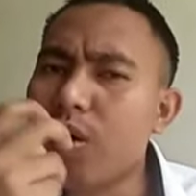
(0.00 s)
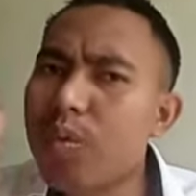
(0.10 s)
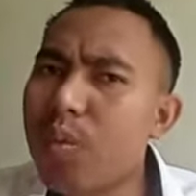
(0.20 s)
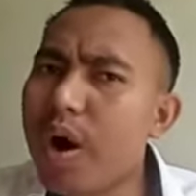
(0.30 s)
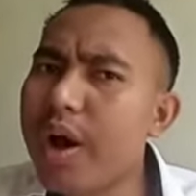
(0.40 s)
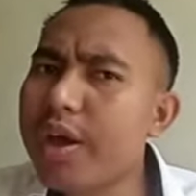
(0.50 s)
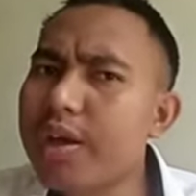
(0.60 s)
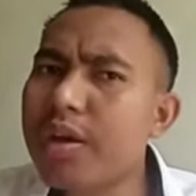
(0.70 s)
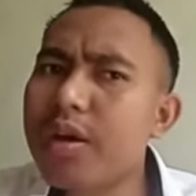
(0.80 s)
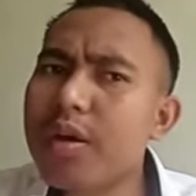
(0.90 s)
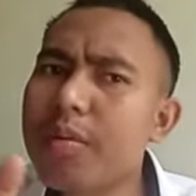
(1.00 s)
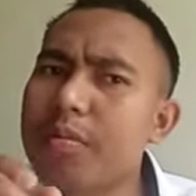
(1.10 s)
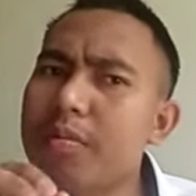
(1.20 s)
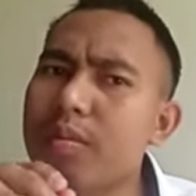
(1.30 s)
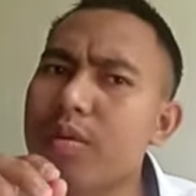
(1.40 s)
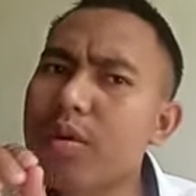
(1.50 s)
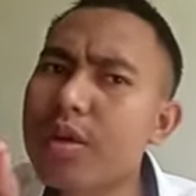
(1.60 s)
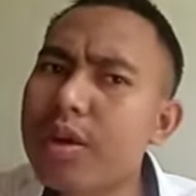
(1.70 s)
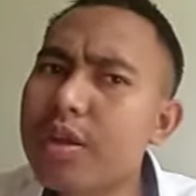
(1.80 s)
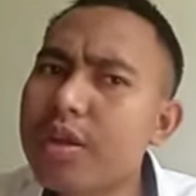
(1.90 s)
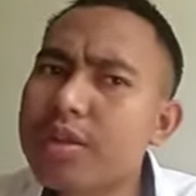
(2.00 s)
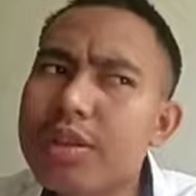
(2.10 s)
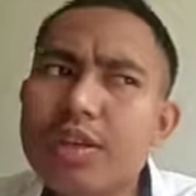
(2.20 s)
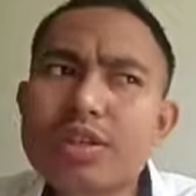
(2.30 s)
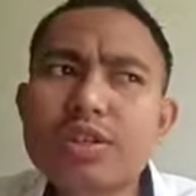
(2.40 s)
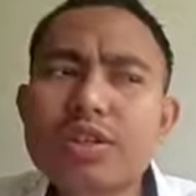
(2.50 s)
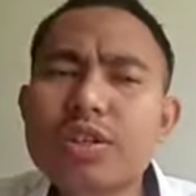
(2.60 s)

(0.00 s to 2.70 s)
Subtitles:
Why? This